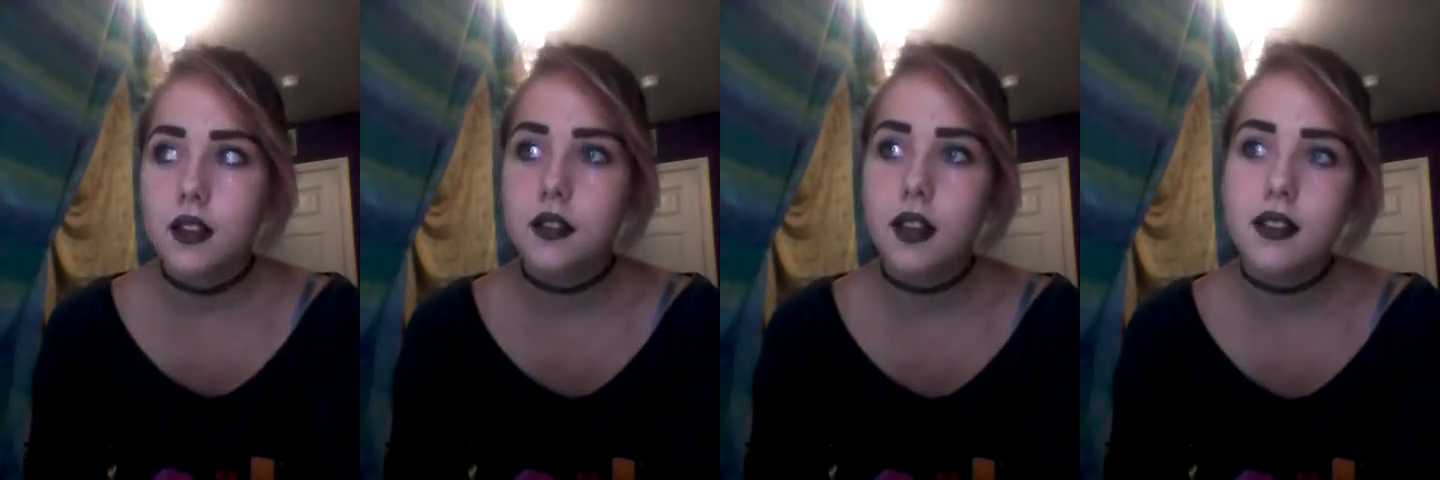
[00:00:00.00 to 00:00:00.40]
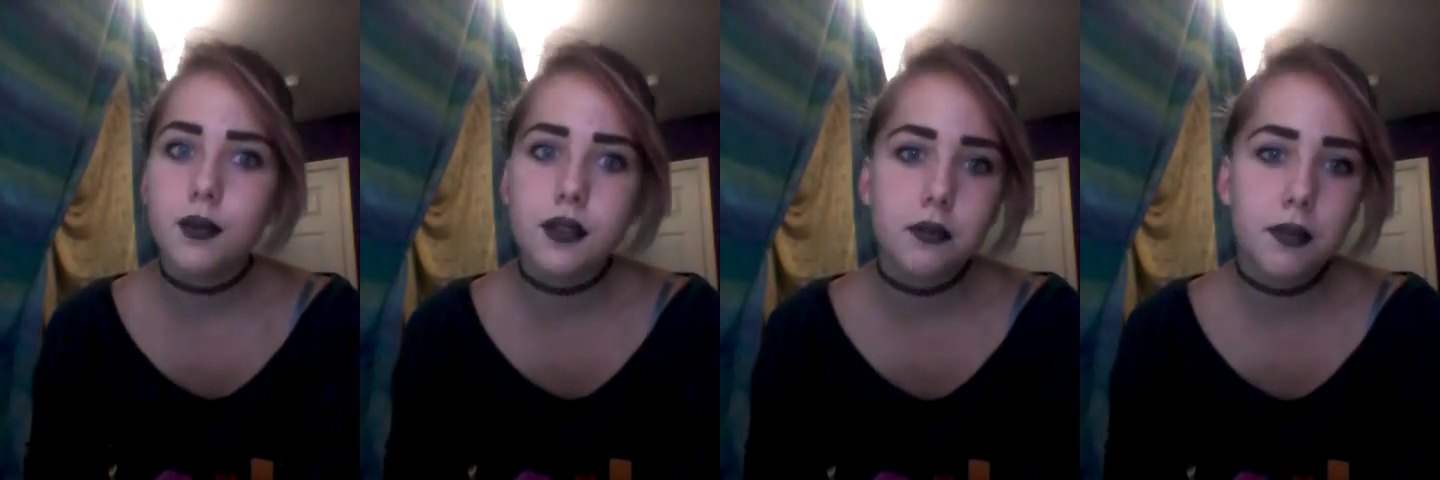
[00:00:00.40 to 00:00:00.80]
So
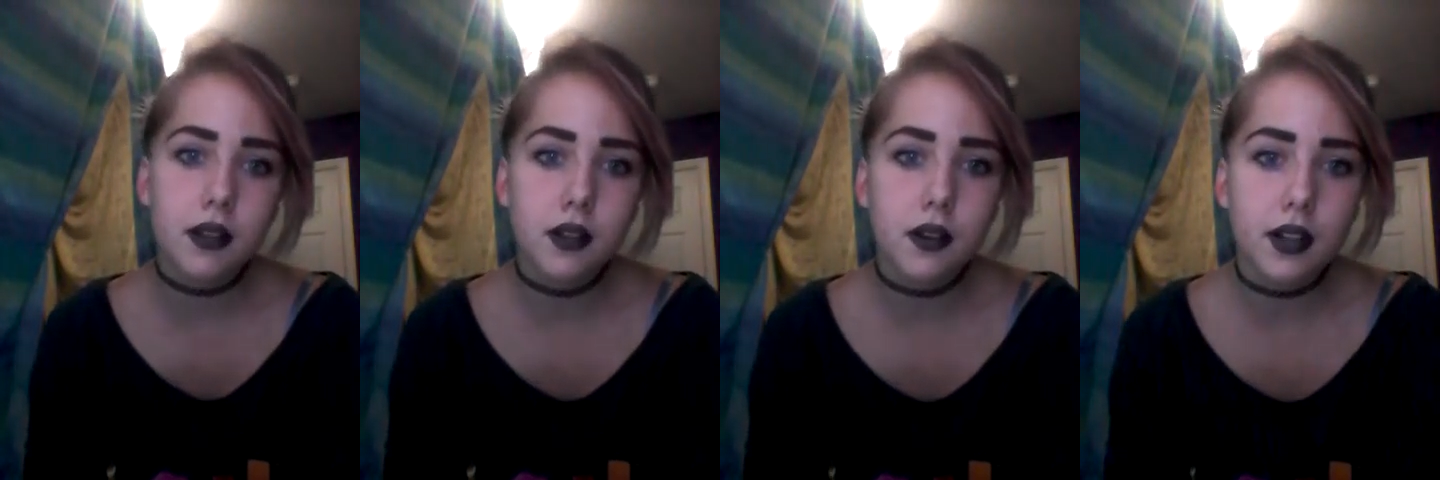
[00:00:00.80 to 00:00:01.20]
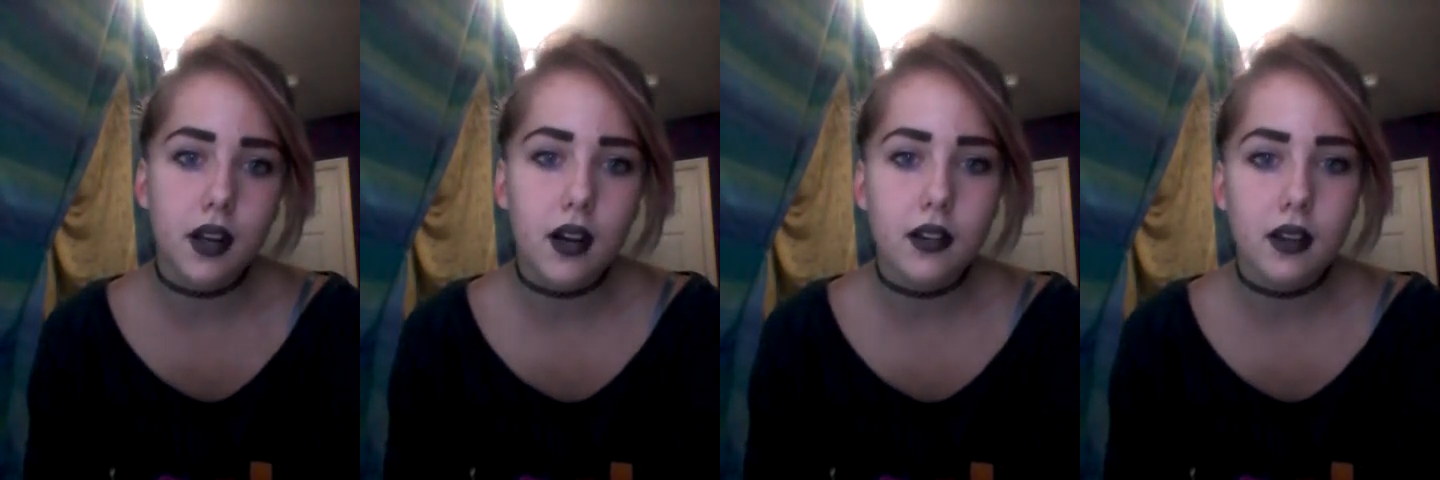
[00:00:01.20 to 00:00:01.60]
that's what's been going
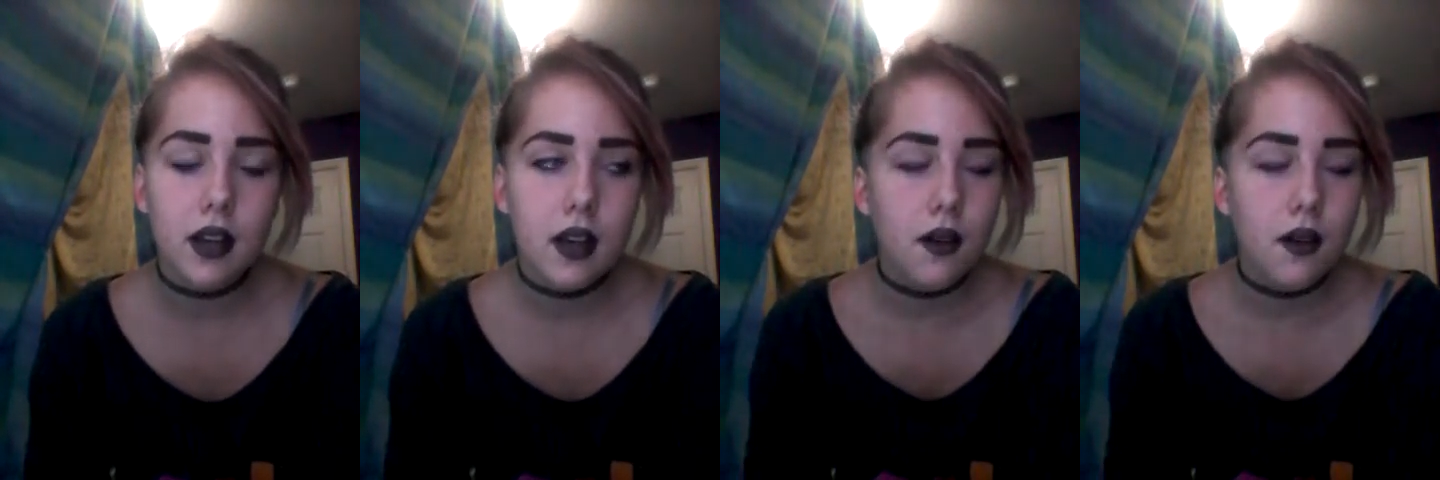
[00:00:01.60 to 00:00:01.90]
on